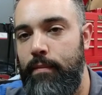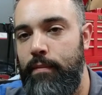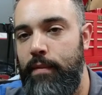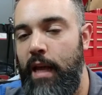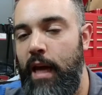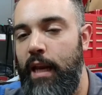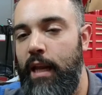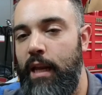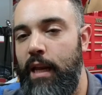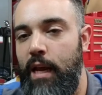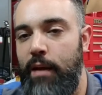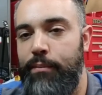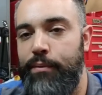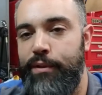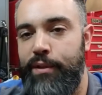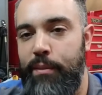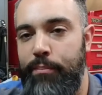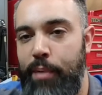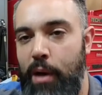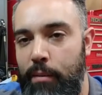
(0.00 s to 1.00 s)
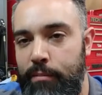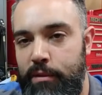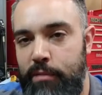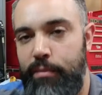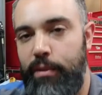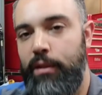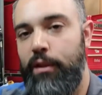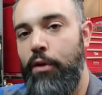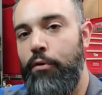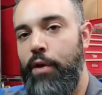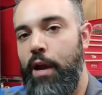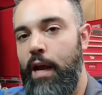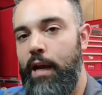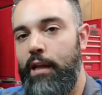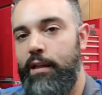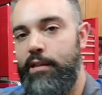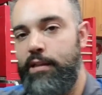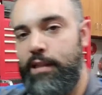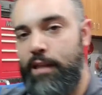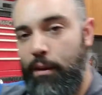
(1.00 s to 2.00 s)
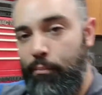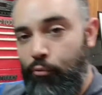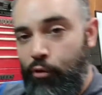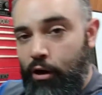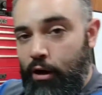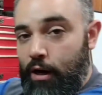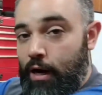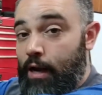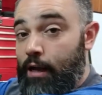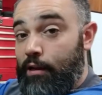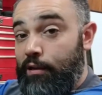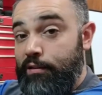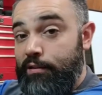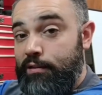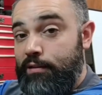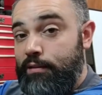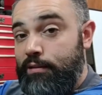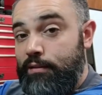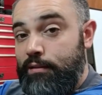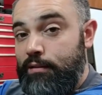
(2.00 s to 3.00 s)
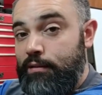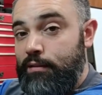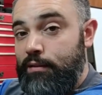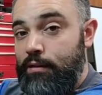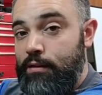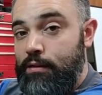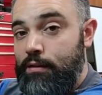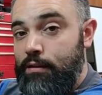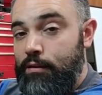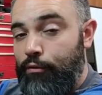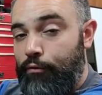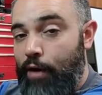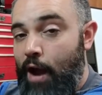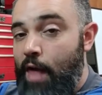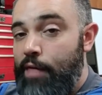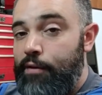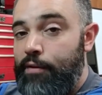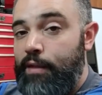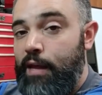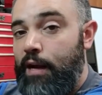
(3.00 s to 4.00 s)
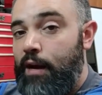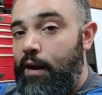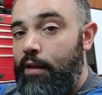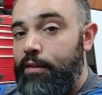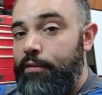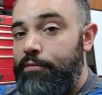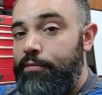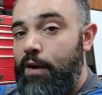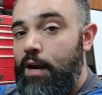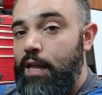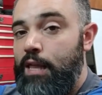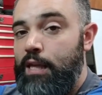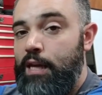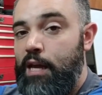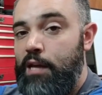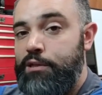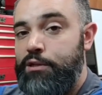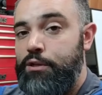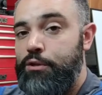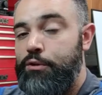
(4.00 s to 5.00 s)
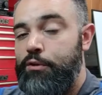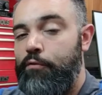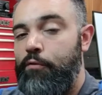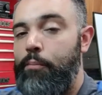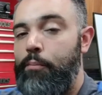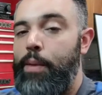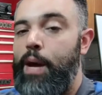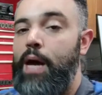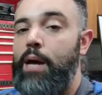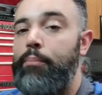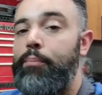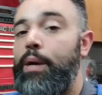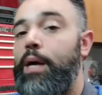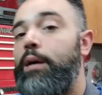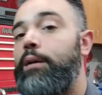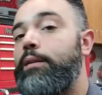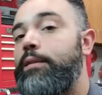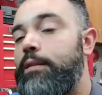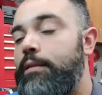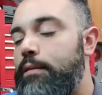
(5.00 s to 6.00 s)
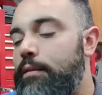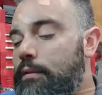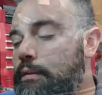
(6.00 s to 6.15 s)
That enables the pump to be located somewhere else rather than on the front of the engine driven by a belt.